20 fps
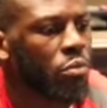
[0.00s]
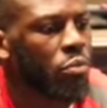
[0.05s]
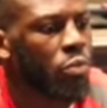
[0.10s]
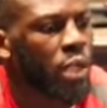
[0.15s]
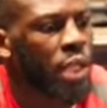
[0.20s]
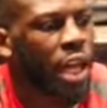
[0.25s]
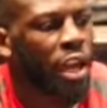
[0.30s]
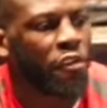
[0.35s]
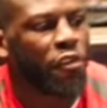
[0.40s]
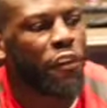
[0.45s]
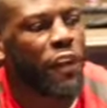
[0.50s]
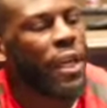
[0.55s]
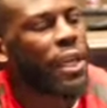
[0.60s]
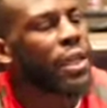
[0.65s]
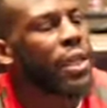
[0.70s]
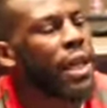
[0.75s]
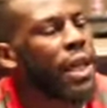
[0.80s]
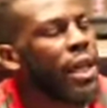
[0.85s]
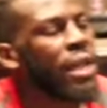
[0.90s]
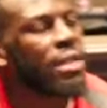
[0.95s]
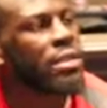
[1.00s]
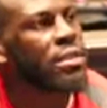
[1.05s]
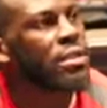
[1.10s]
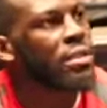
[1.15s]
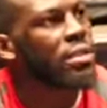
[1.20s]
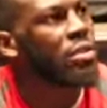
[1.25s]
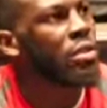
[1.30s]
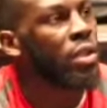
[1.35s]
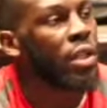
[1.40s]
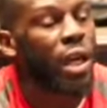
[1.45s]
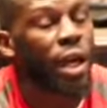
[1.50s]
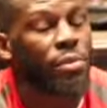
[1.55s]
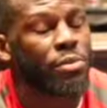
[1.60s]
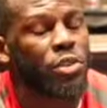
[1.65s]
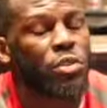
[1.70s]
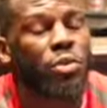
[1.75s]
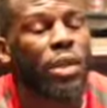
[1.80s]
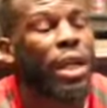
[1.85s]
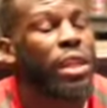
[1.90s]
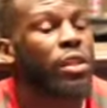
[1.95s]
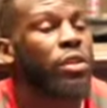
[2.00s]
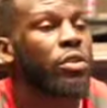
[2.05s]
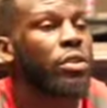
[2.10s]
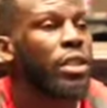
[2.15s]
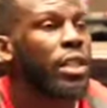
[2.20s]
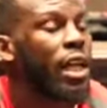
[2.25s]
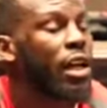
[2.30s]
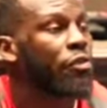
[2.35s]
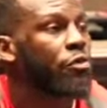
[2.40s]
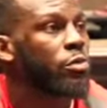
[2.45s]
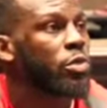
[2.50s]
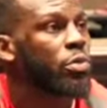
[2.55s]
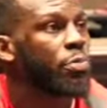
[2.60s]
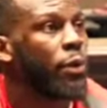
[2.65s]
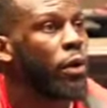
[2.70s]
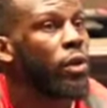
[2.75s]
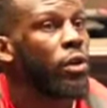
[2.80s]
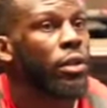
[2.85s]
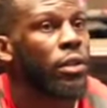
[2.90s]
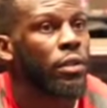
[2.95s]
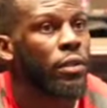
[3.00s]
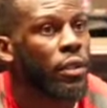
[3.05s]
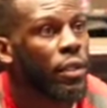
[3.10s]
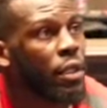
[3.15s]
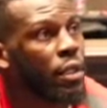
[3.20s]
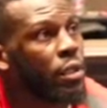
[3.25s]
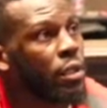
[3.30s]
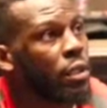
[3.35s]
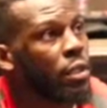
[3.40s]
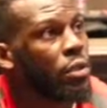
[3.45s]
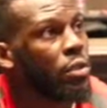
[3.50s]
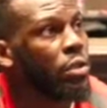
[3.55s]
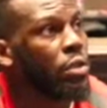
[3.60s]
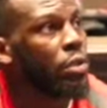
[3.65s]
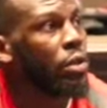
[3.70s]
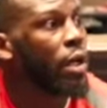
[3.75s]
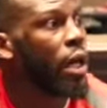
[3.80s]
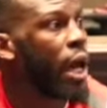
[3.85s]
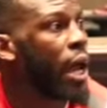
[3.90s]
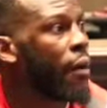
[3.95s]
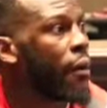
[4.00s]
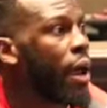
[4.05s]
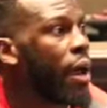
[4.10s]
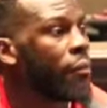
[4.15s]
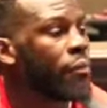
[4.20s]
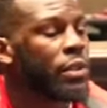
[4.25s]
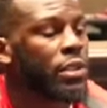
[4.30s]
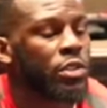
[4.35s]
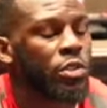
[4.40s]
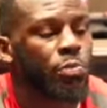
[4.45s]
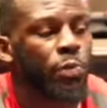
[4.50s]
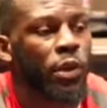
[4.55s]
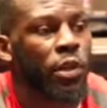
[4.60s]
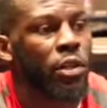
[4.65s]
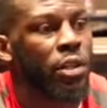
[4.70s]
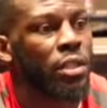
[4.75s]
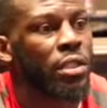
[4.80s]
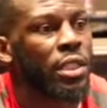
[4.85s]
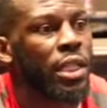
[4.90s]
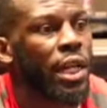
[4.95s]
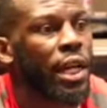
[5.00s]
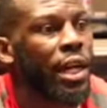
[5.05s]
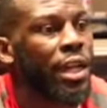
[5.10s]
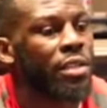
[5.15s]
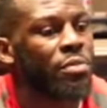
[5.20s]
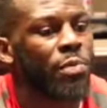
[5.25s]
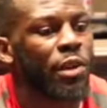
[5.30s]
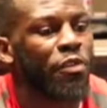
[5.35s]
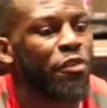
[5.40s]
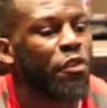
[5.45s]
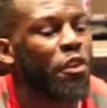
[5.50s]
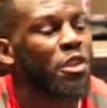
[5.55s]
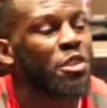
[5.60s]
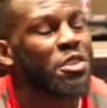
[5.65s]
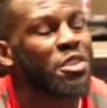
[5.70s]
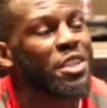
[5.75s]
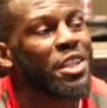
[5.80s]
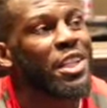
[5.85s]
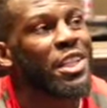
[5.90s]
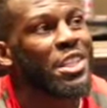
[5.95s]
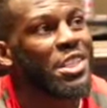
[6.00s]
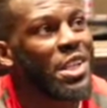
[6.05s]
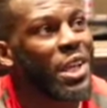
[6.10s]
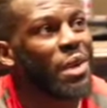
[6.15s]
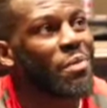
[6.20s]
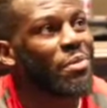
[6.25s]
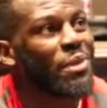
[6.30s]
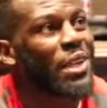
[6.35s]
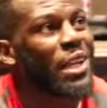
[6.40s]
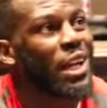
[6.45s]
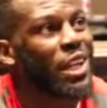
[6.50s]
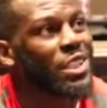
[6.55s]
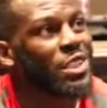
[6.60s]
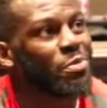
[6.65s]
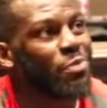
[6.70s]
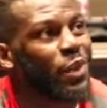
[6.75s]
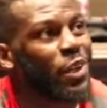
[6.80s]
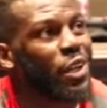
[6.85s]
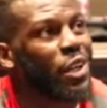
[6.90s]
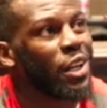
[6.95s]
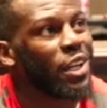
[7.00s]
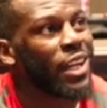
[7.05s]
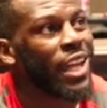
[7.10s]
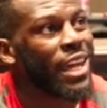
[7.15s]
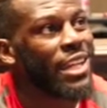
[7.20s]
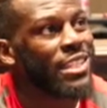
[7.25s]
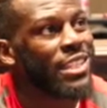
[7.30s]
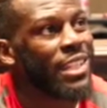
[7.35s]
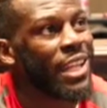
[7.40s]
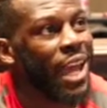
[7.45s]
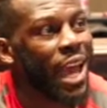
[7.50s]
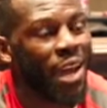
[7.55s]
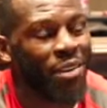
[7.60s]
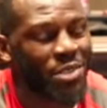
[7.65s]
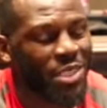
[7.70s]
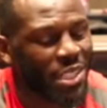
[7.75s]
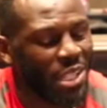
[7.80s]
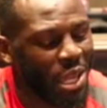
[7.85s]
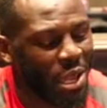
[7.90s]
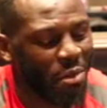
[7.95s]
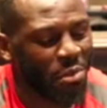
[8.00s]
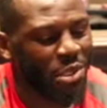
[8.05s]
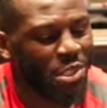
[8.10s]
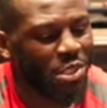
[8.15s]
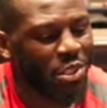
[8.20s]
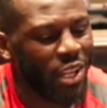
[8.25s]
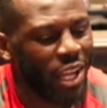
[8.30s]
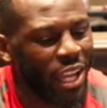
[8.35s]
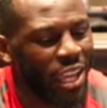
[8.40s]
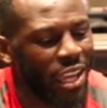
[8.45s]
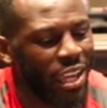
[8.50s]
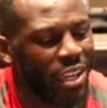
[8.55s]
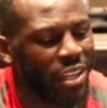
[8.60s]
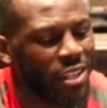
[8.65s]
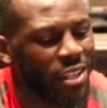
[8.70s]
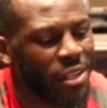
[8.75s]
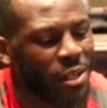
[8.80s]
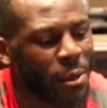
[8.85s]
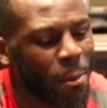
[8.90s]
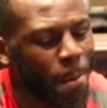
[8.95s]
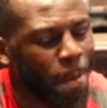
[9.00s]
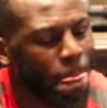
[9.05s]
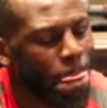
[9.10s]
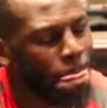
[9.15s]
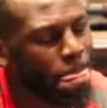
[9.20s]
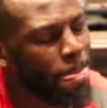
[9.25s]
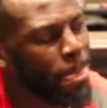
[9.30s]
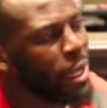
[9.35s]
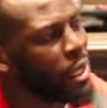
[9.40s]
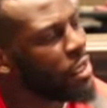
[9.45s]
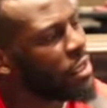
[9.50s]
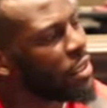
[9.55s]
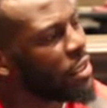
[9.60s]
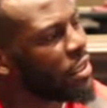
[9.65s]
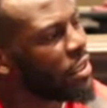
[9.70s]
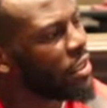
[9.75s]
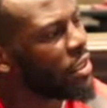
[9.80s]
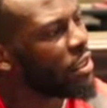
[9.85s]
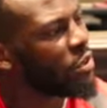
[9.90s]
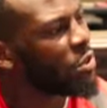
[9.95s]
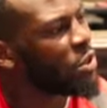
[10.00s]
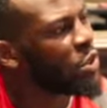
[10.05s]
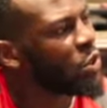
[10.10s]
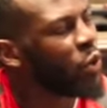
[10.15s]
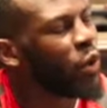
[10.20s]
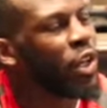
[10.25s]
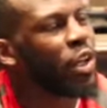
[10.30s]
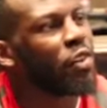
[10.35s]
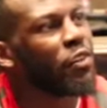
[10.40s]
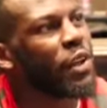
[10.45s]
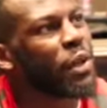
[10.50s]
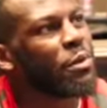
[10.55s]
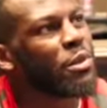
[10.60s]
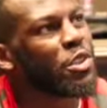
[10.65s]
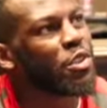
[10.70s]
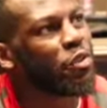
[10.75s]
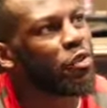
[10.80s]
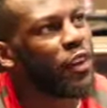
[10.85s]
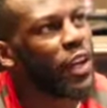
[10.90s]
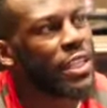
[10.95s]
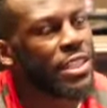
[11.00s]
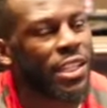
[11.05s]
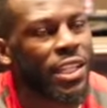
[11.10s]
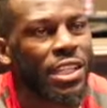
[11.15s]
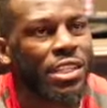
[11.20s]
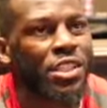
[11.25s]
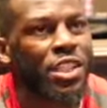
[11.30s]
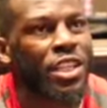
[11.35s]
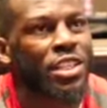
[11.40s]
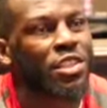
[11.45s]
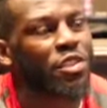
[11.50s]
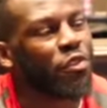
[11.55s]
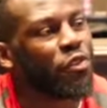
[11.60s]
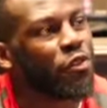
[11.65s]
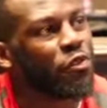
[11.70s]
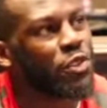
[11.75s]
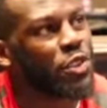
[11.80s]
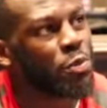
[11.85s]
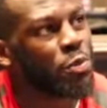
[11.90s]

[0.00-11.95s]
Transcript: when I fight guys, you know, shoot, I learned a lot from sparring. You know, I, have been sparring guys. My first champion I sparred as an I was an amateur. I had um, I think it was 12 amateur fights. I got a chance to